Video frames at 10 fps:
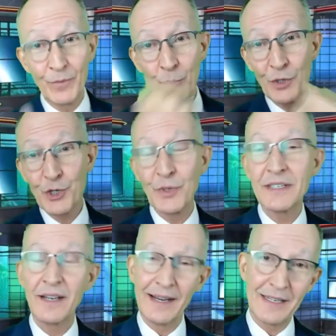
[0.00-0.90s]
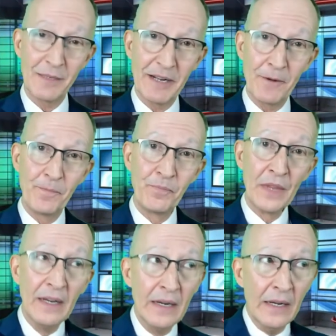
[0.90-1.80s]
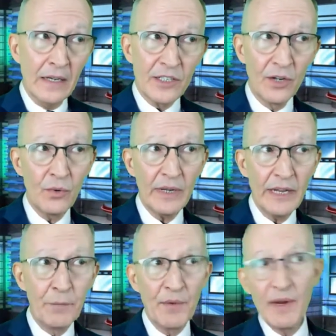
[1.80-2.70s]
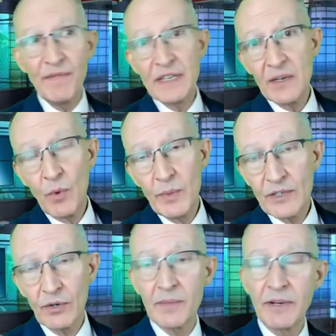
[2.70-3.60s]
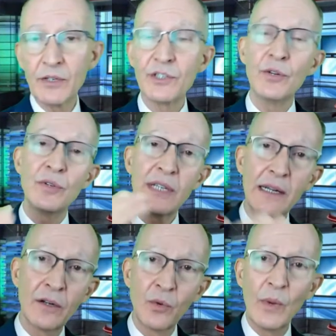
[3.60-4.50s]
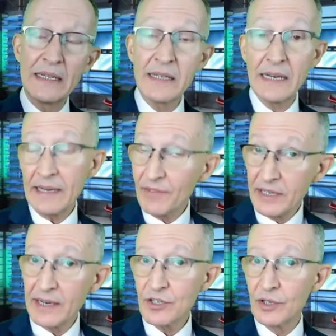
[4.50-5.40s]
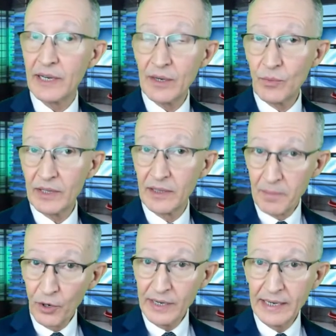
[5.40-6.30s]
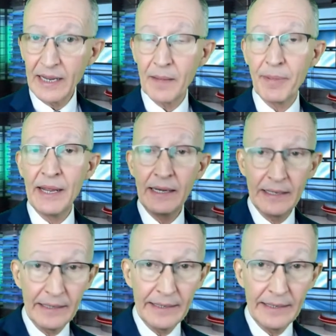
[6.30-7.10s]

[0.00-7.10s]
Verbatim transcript: which is what today is about. So, if we revisit what we talked about on Tuesday and on Wednesday, and even yesterday with the marketing campaign,